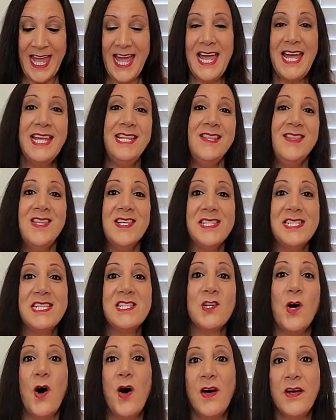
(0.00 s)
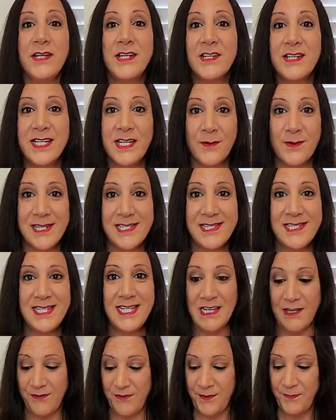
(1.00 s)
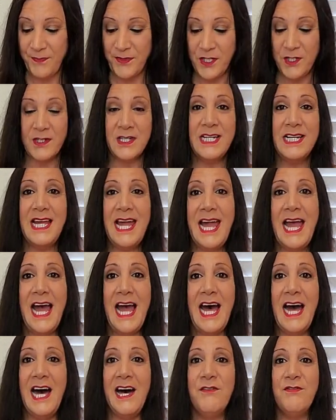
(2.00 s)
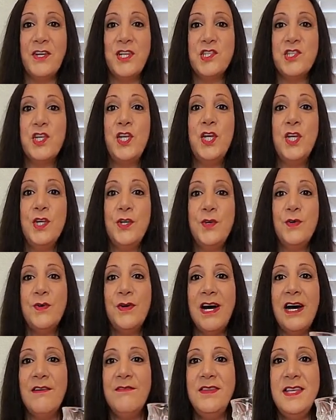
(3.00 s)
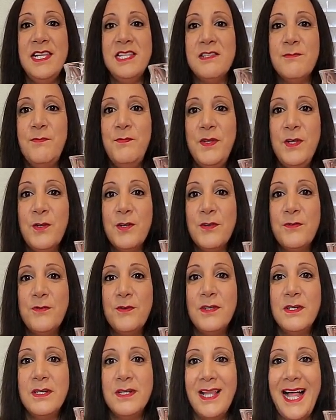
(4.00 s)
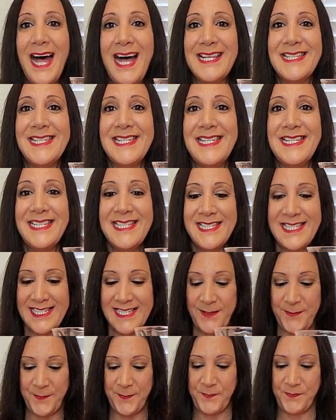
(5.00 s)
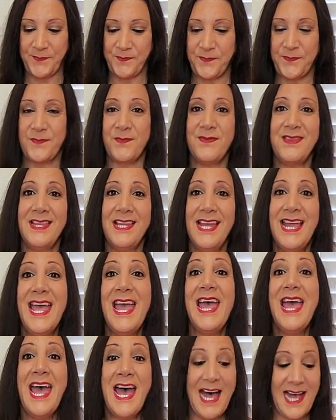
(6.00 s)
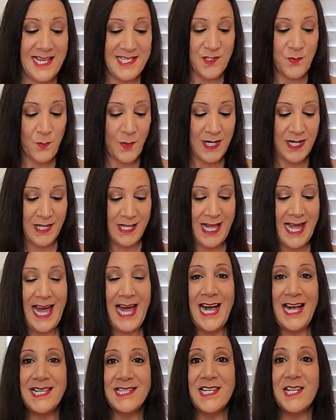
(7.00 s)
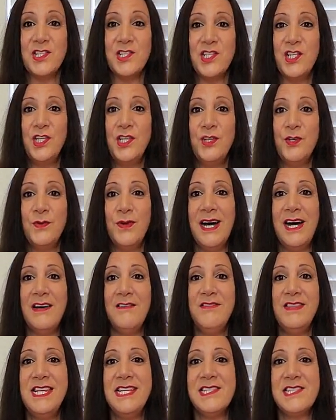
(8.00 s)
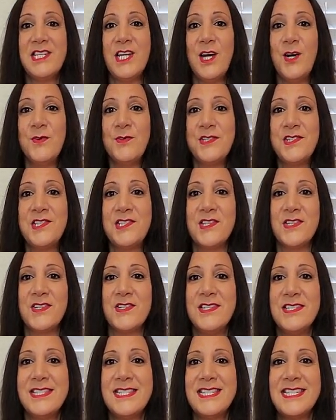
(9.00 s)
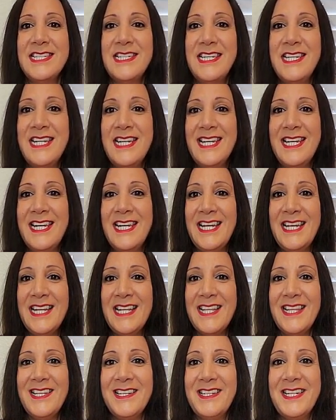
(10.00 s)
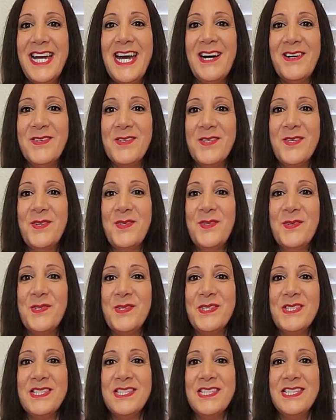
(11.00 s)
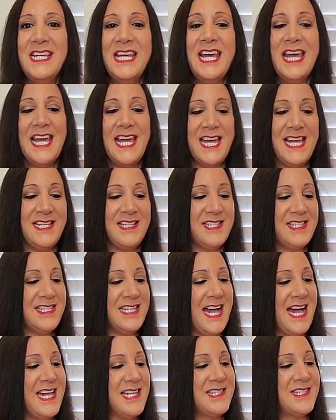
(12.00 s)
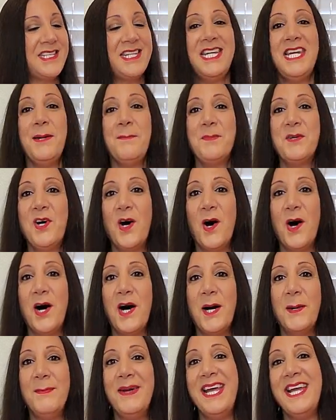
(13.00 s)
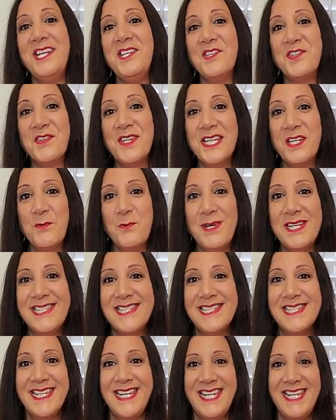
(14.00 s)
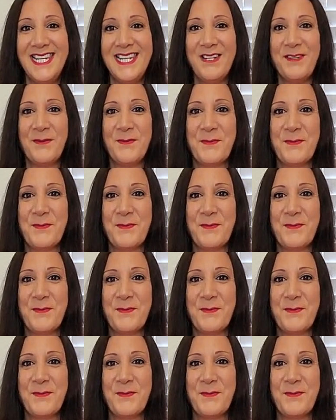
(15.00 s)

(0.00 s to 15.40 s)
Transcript: And this is all you're going to receive. You're going to have two of these beautiful glasses, as well as two of these coasters. Look how cool. It says, keep calm and drink whiskey.